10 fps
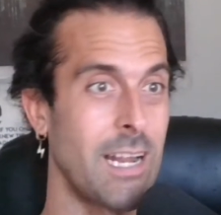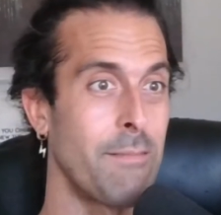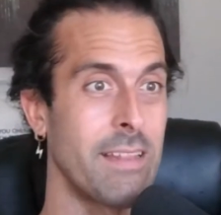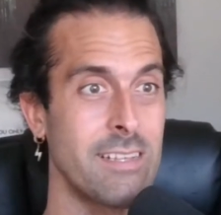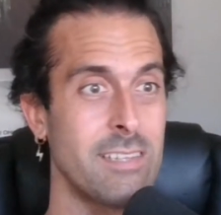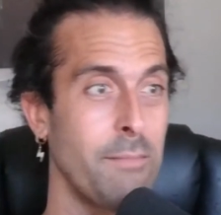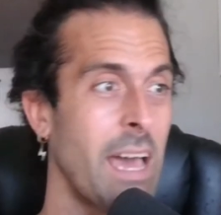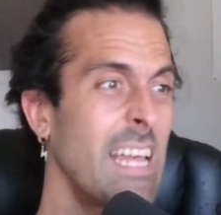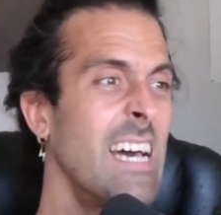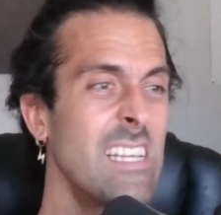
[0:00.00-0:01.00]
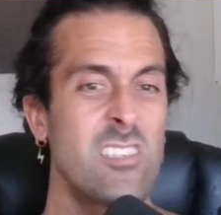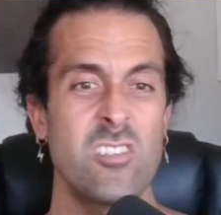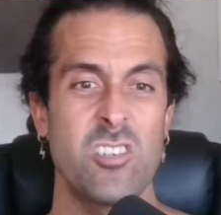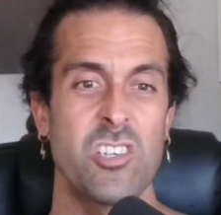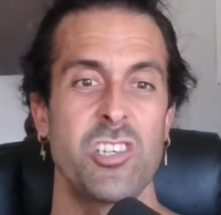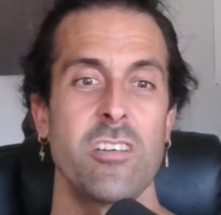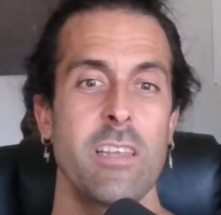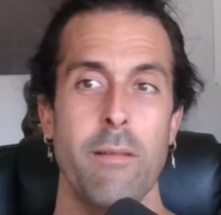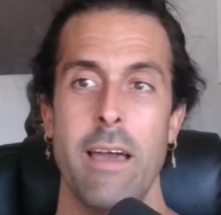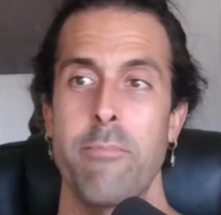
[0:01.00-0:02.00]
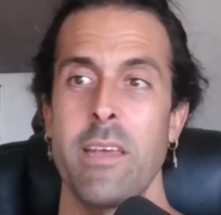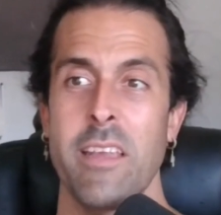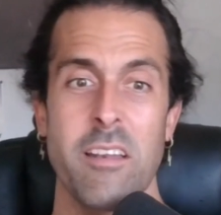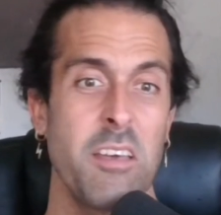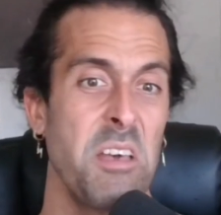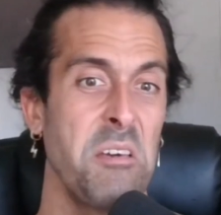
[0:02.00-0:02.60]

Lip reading: I'm not this, I'm that. This is just sheerly my opinion.